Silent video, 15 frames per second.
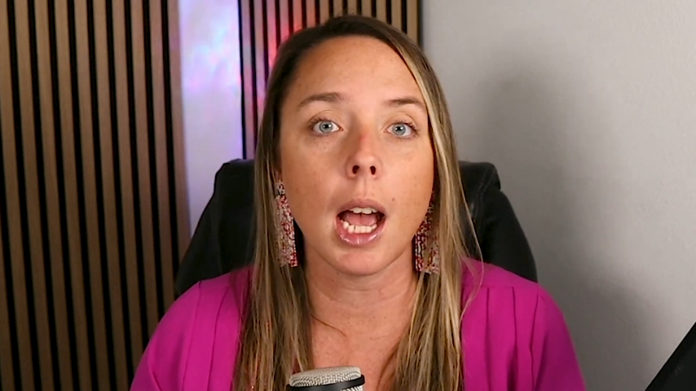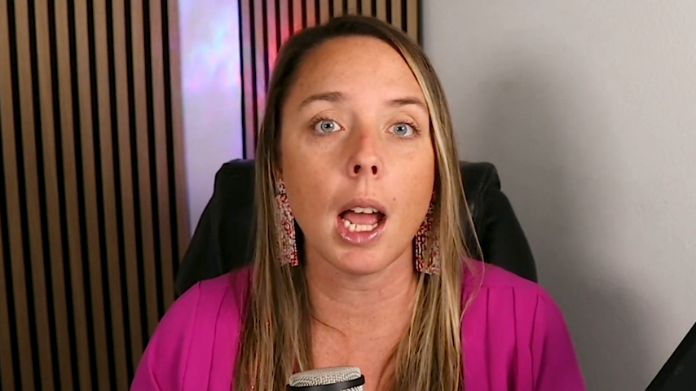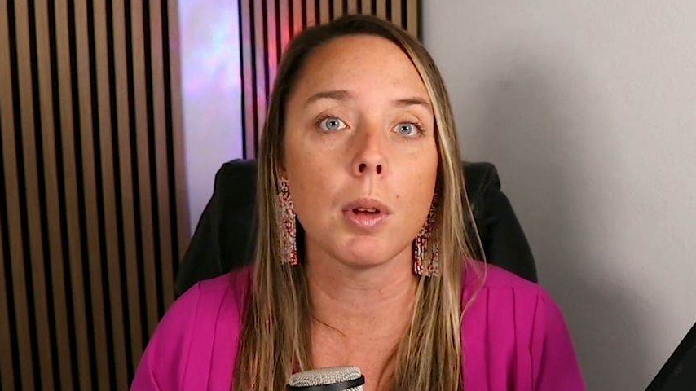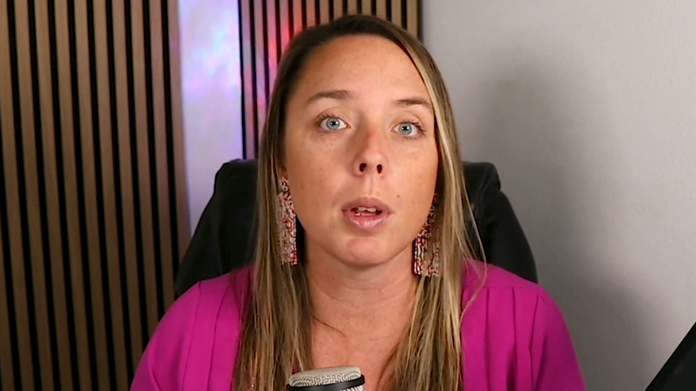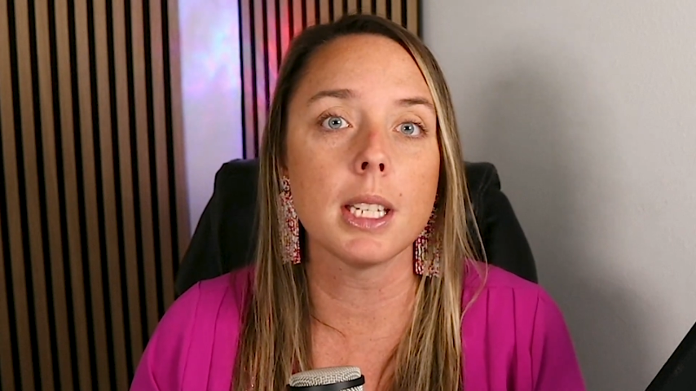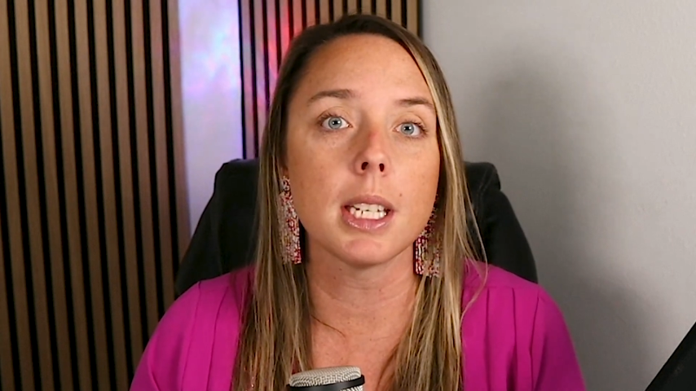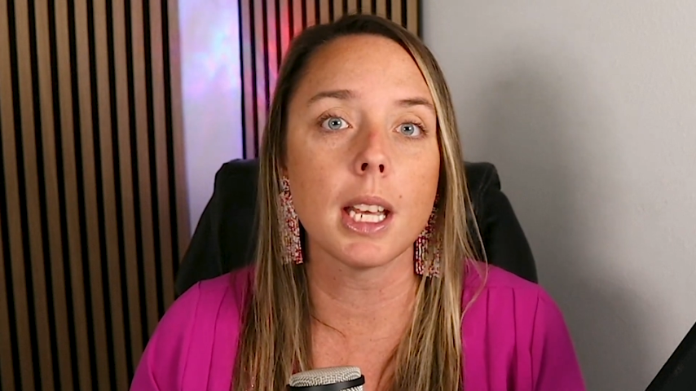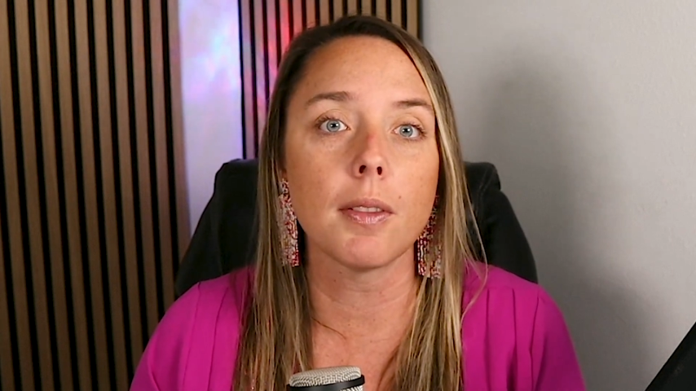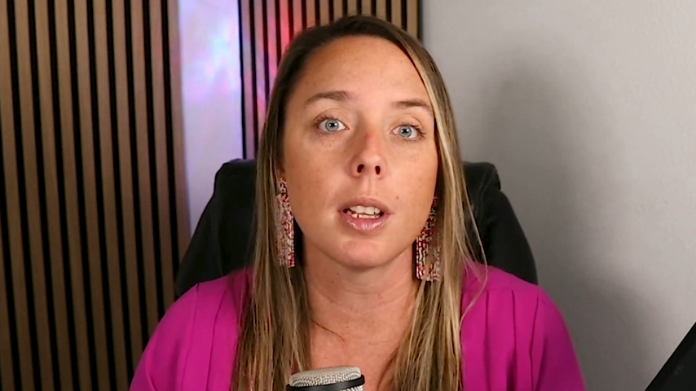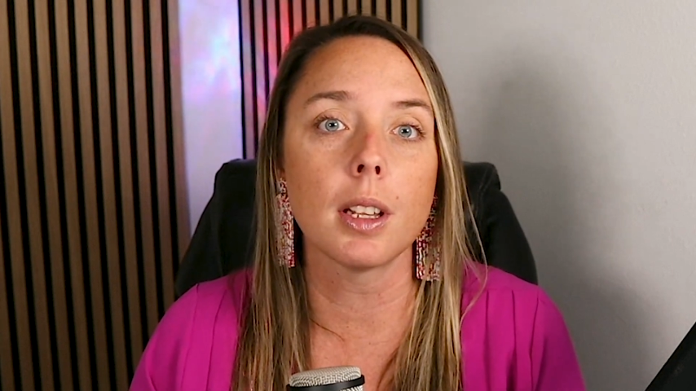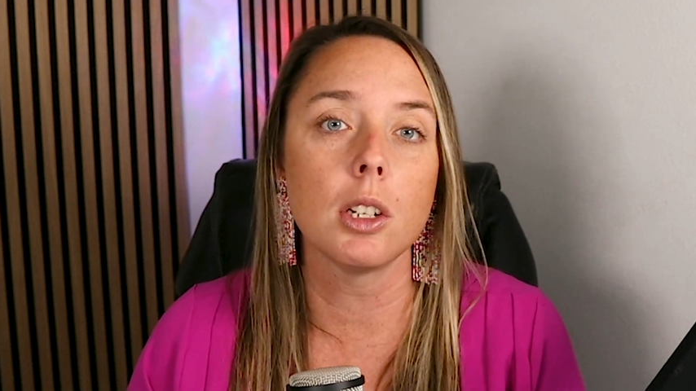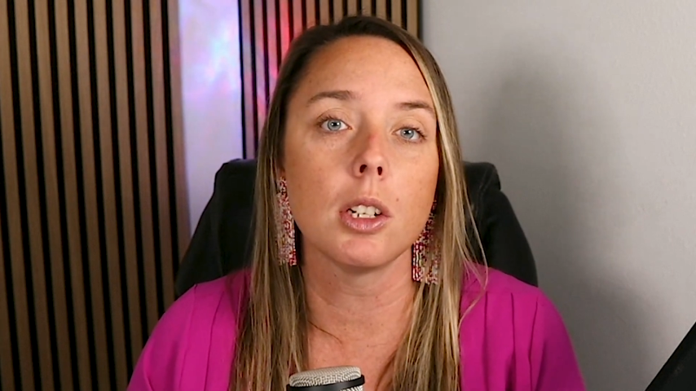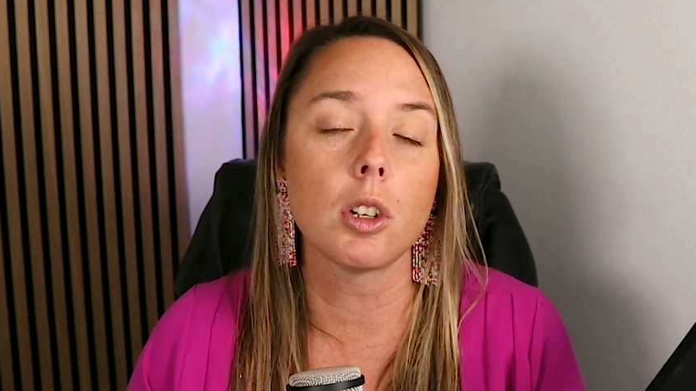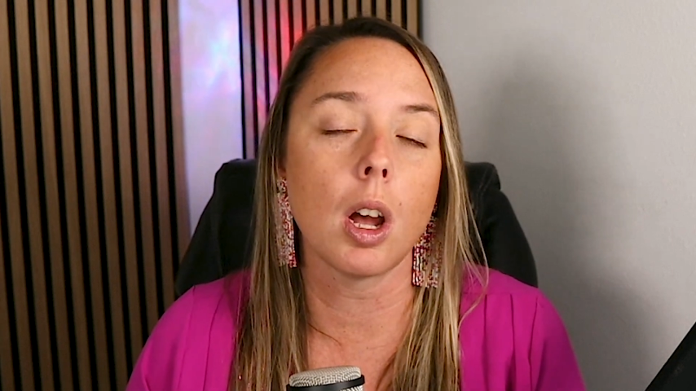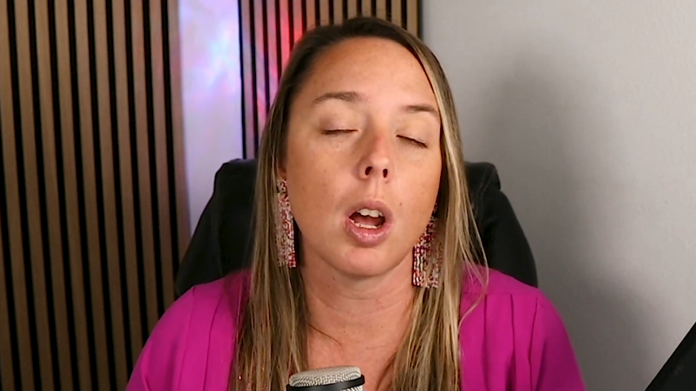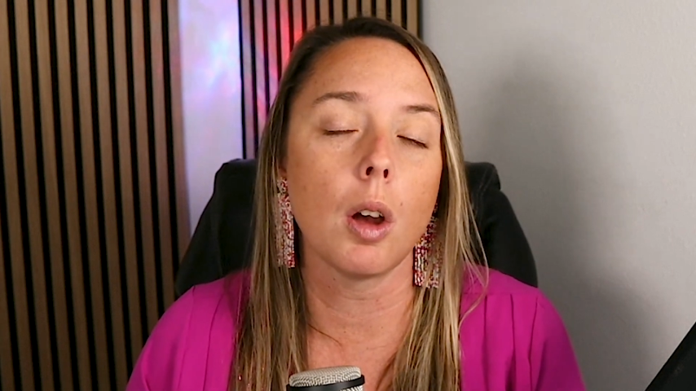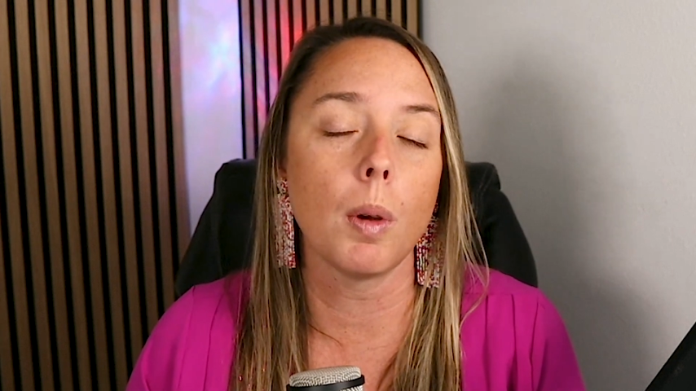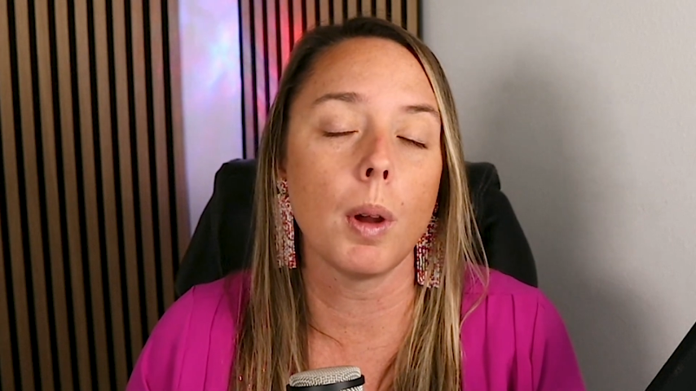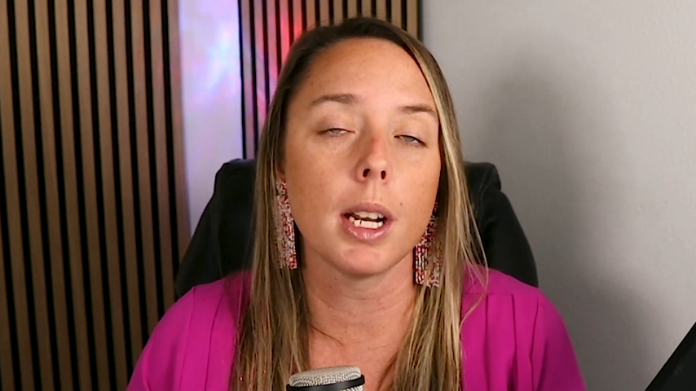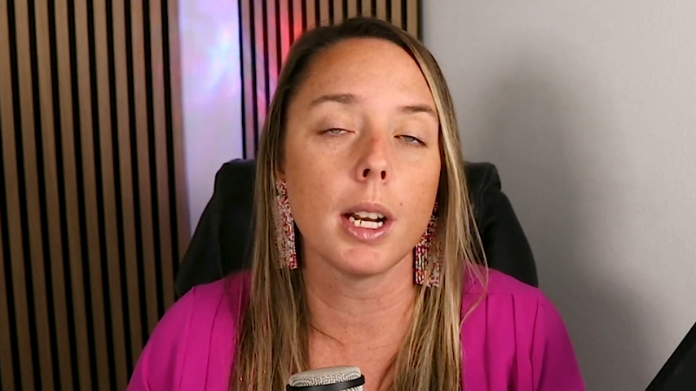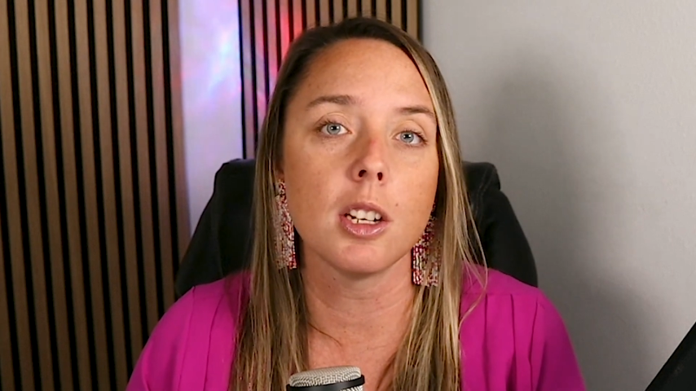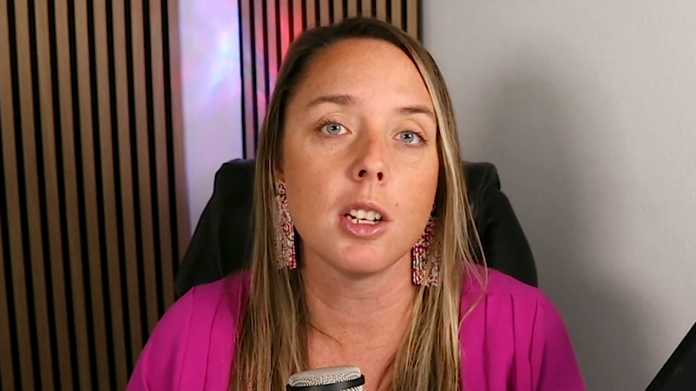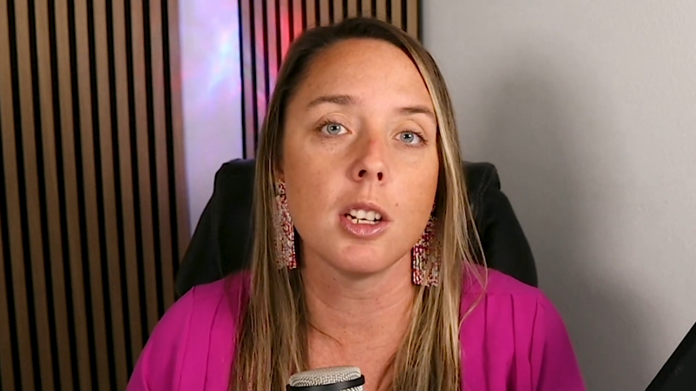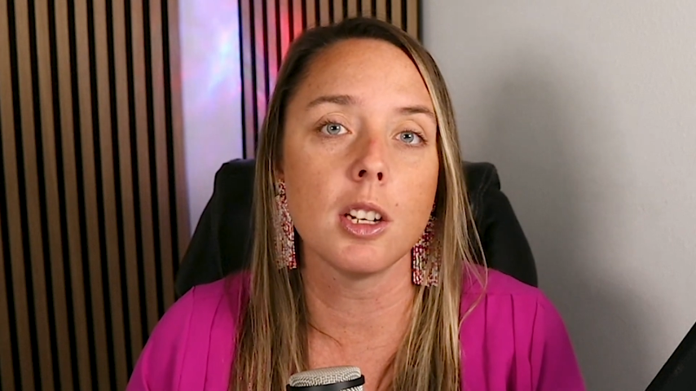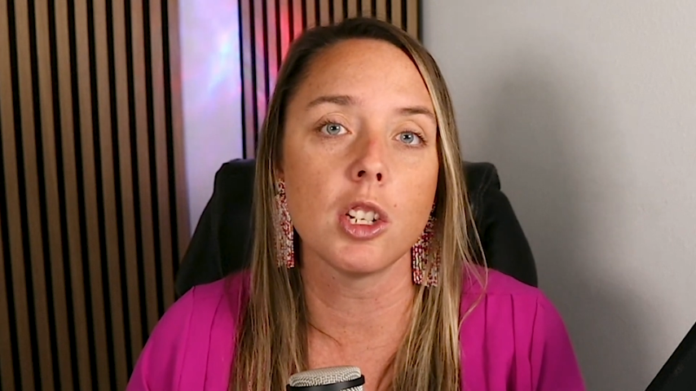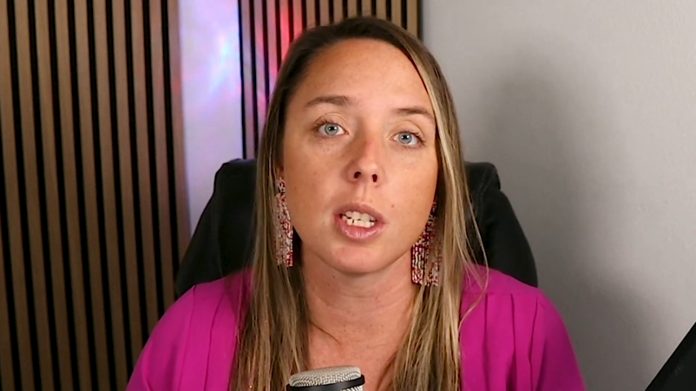I would definitely draw awareness and